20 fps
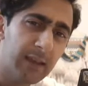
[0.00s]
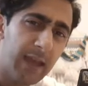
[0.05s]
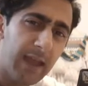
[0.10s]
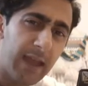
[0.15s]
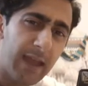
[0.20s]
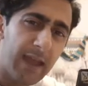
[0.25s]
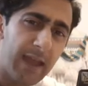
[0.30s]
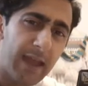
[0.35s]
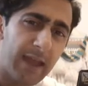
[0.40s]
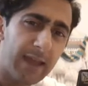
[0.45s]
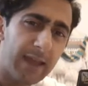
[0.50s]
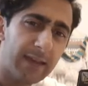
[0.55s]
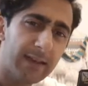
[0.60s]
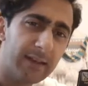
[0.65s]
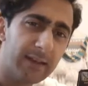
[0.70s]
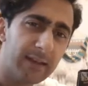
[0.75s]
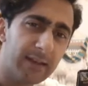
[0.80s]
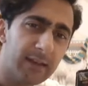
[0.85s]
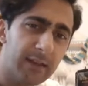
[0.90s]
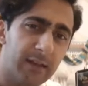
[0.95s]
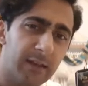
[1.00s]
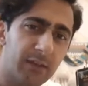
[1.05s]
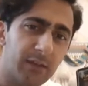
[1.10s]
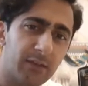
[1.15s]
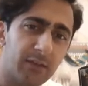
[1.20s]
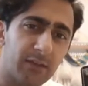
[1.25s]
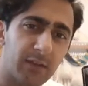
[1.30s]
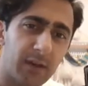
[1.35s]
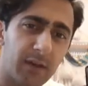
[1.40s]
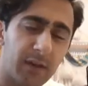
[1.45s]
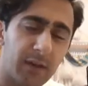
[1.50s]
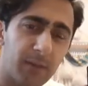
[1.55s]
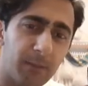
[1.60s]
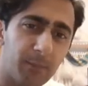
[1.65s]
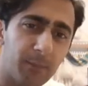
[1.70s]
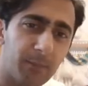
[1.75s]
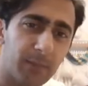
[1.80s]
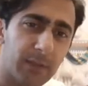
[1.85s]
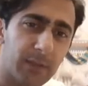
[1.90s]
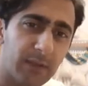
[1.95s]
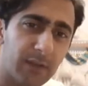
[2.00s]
and some